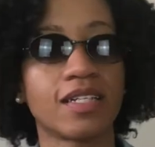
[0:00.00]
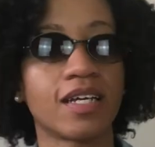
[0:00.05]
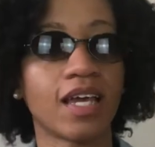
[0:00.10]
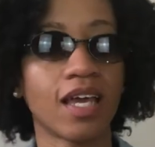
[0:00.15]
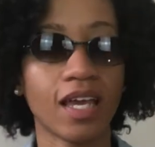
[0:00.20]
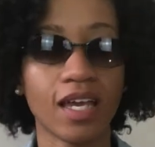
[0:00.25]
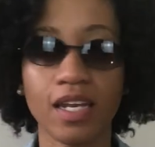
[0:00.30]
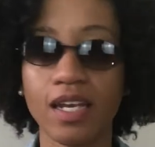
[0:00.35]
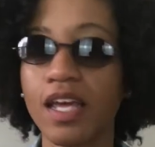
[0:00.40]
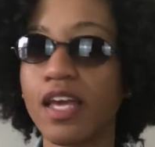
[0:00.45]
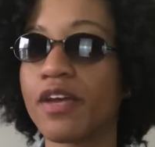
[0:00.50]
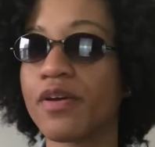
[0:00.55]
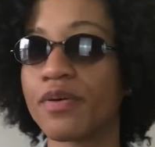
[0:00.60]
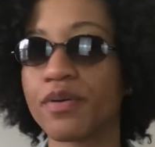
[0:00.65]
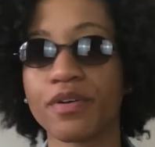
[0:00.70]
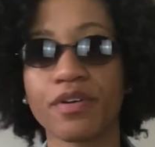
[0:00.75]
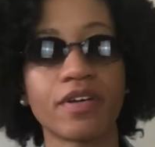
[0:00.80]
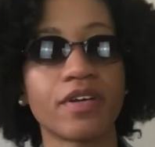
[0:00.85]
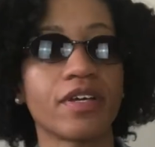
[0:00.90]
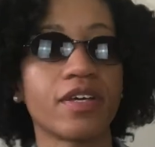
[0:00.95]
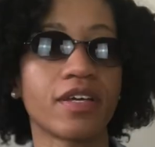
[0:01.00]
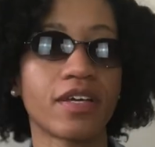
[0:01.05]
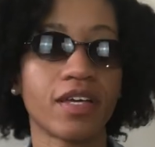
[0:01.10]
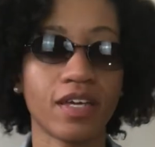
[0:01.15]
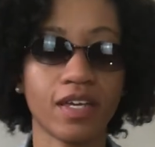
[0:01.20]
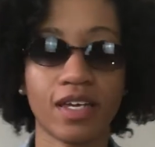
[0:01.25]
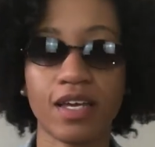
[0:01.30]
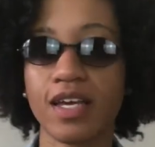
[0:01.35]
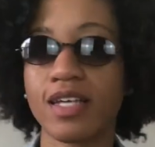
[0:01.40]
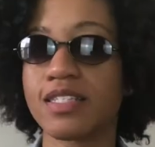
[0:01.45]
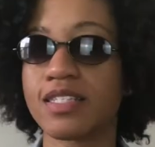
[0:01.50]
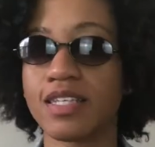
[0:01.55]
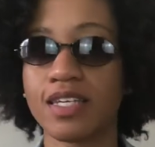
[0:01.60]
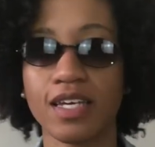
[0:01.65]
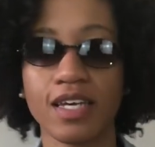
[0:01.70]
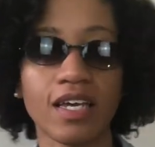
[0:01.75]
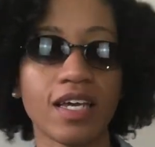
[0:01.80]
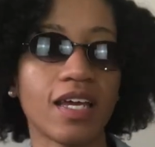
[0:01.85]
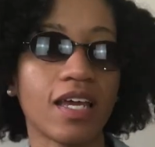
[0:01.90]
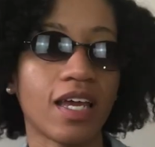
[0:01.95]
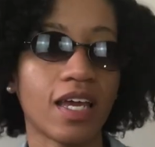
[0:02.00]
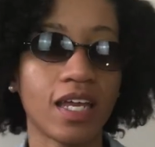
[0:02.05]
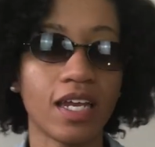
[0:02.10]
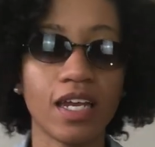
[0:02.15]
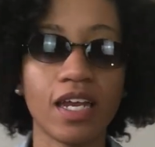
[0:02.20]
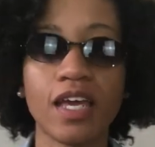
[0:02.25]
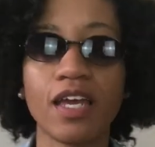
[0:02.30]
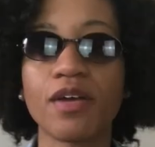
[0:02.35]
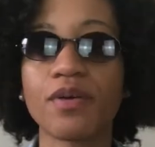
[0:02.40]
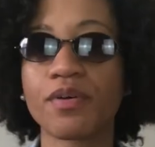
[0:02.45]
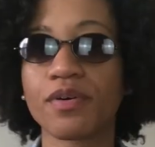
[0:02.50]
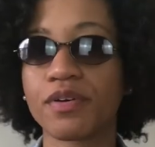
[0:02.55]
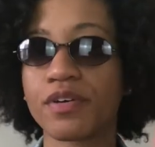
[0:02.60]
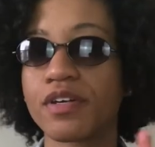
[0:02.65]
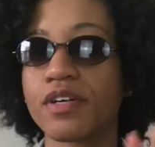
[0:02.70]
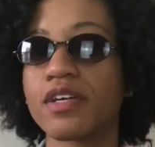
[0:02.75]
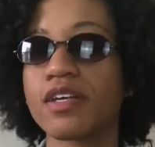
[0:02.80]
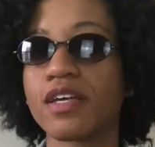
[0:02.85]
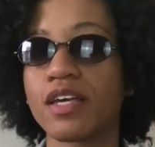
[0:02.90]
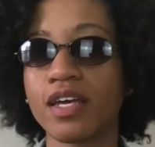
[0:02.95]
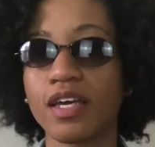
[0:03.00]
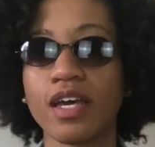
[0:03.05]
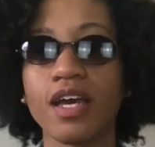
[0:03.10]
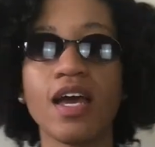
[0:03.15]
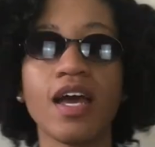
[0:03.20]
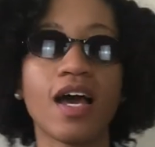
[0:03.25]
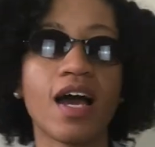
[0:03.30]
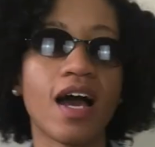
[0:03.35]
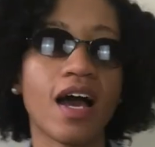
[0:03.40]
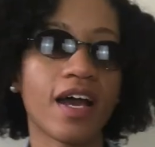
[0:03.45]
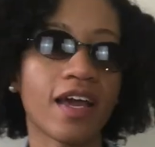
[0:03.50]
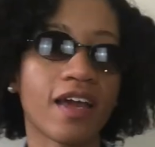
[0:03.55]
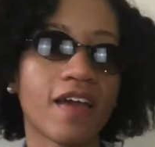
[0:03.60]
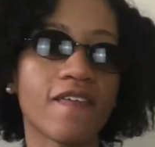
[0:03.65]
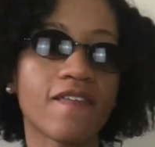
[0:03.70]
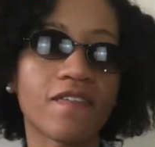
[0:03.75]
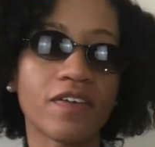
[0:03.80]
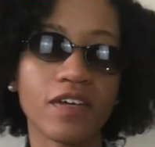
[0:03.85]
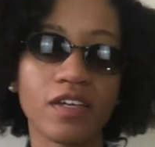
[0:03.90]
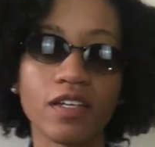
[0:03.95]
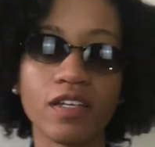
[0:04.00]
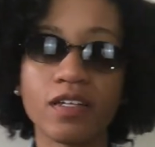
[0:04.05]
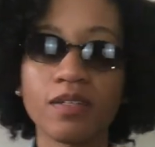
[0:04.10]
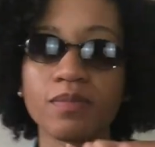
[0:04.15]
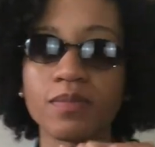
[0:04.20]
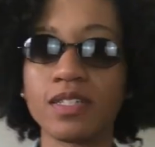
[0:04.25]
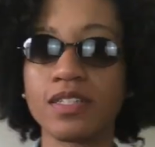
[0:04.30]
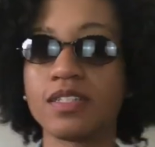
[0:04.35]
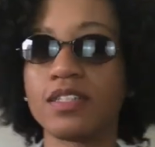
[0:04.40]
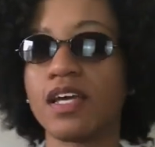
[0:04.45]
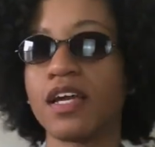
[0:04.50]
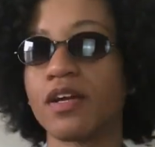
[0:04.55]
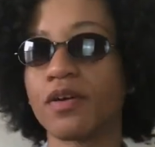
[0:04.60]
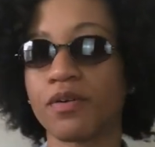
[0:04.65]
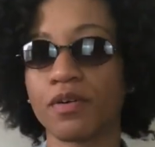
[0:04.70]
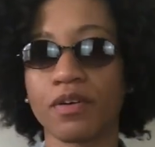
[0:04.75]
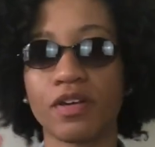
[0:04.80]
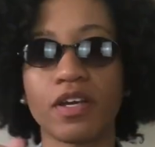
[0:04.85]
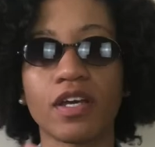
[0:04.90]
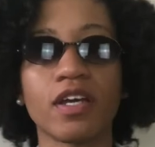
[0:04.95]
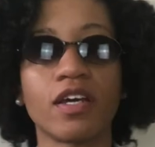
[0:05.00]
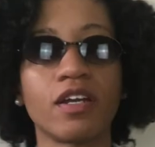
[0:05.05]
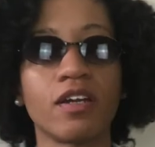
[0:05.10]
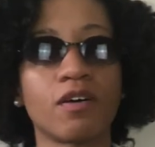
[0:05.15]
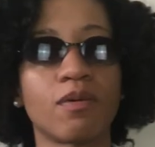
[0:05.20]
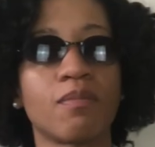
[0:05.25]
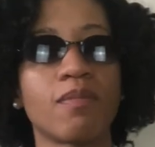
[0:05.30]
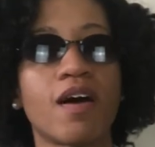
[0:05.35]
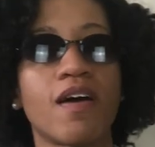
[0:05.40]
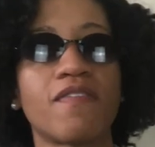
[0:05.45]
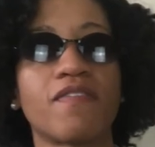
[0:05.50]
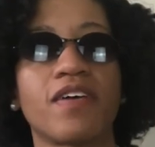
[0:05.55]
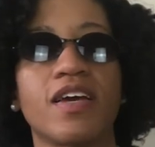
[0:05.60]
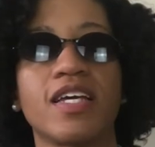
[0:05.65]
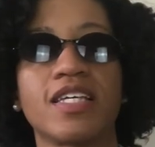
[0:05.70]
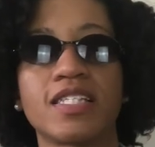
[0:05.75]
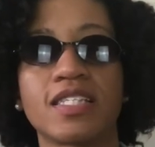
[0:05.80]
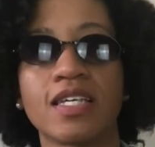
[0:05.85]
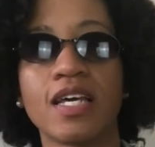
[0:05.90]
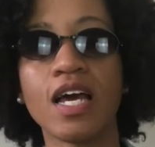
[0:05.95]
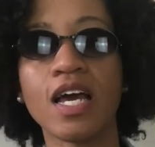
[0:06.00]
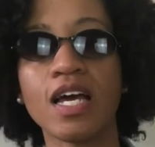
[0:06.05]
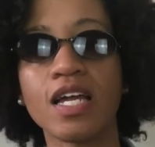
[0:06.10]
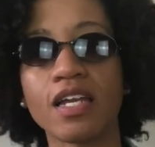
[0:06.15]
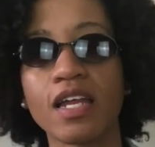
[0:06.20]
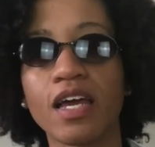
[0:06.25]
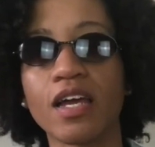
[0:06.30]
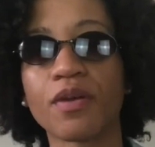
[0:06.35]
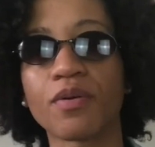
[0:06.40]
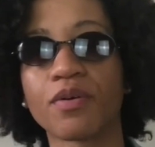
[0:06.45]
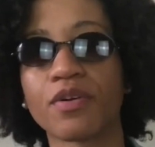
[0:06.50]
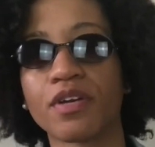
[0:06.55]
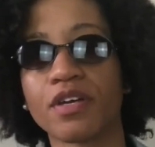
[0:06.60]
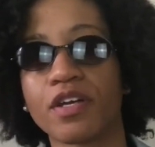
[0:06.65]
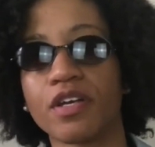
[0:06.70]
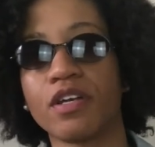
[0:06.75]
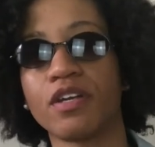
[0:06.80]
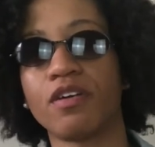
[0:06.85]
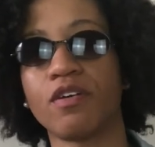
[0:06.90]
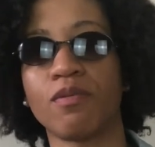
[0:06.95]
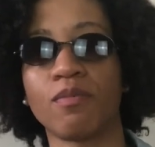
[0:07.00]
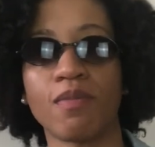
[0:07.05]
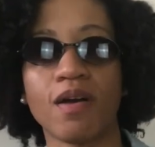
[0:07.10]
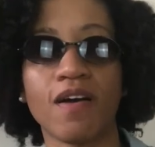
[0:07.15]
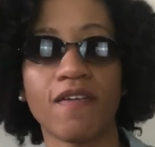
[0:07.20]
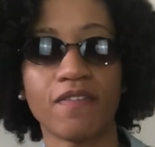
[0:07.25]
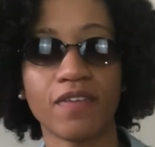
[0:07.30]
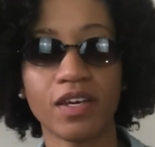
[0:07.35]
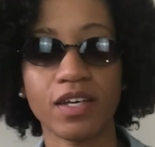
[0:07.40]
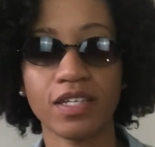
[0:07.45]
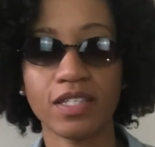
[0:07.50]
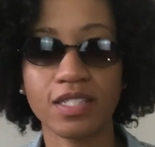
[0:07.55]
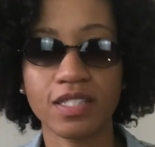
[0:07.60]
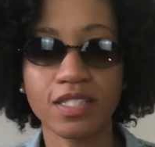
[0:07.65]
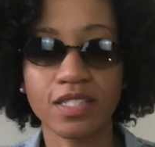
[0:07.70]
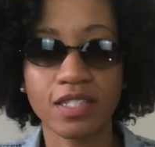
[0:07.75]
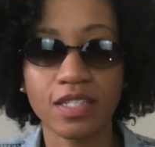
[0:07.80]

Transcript: and they crooked. I said, and they crooked. I can feel them. They crooked on my face. They crooked on my face.